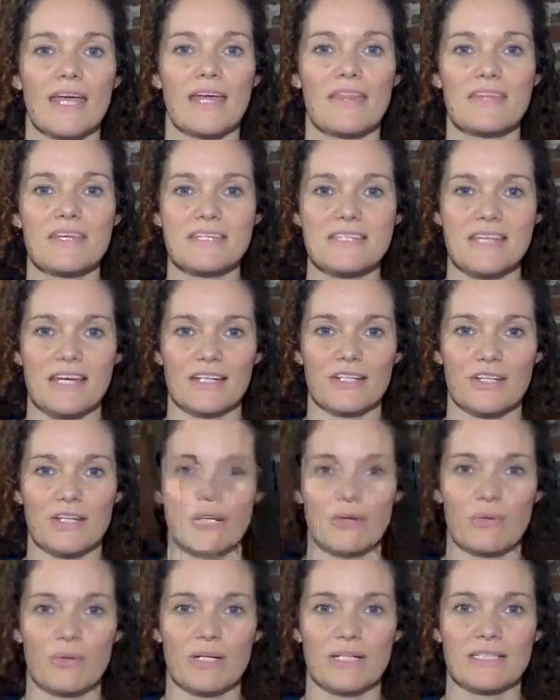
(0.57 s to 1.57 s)
In this section,
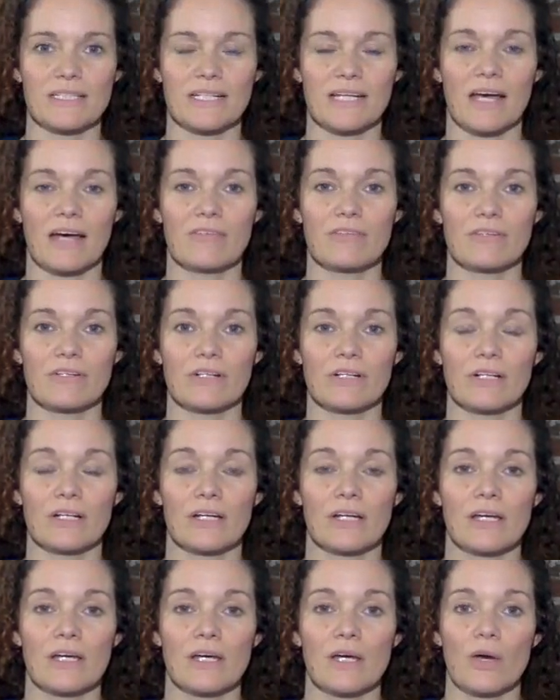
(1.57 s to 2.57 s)
I wanted to cover
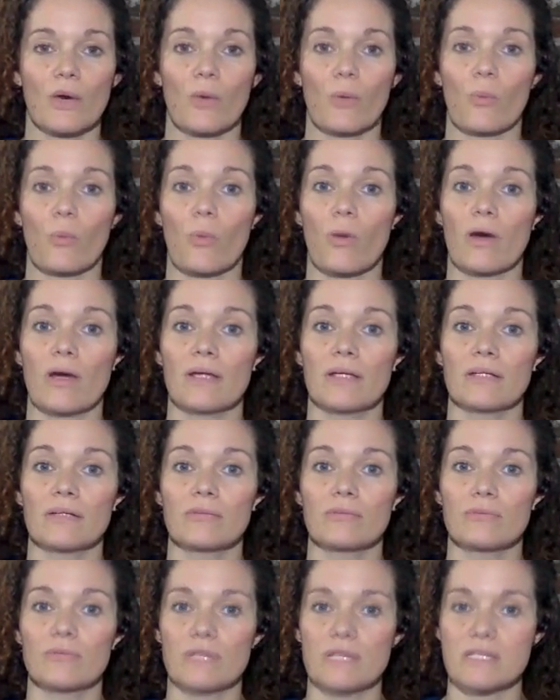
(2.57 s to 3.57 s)

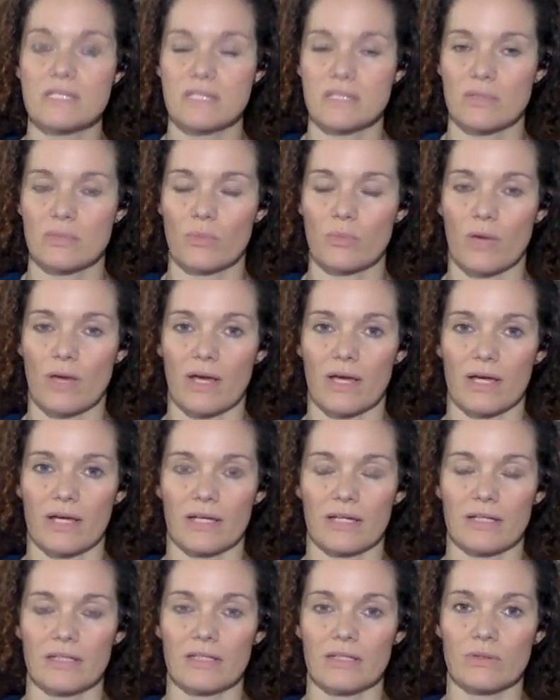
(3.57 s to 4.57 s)
one reason
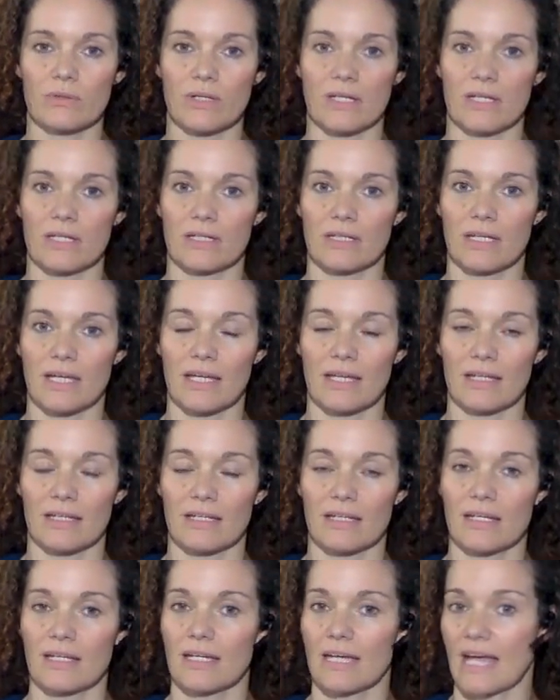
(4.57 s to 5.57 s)
why you can get
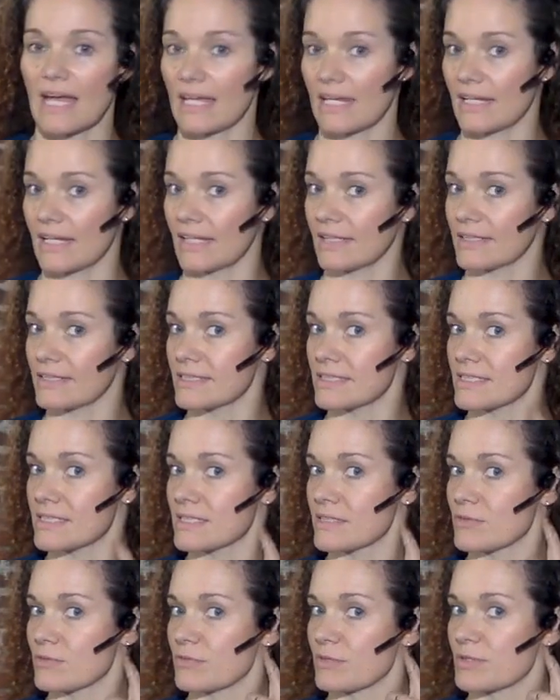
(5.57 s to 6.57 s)
headaches
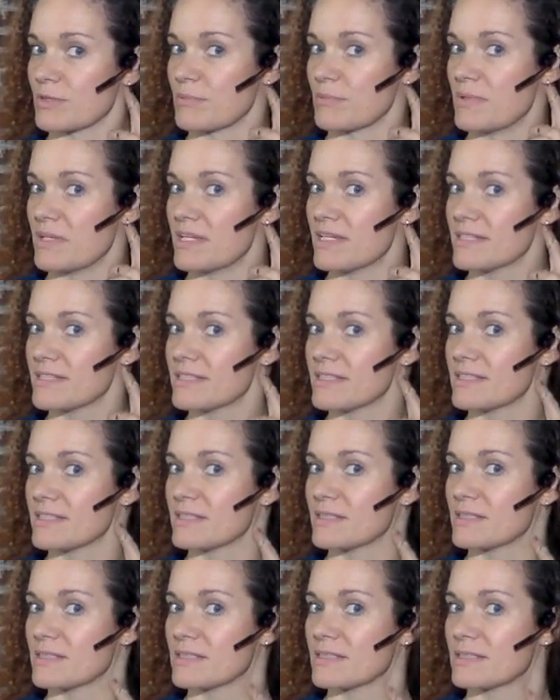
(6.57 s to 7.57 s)
from this
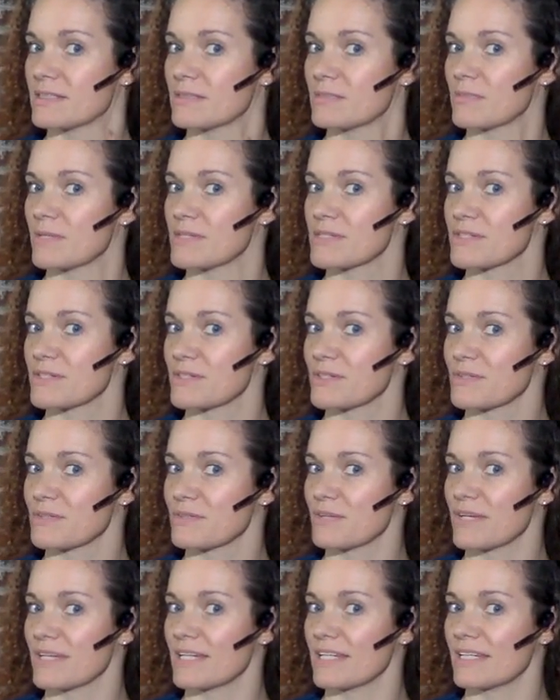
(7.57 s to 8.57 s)
muscle
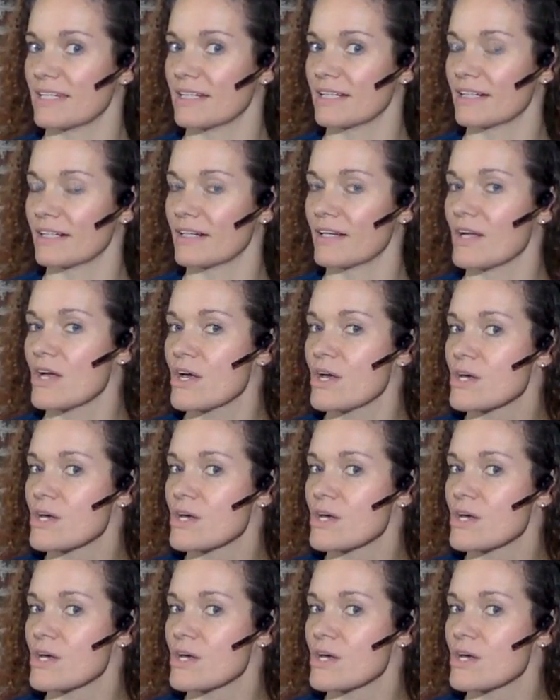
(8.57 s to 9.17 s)
right here.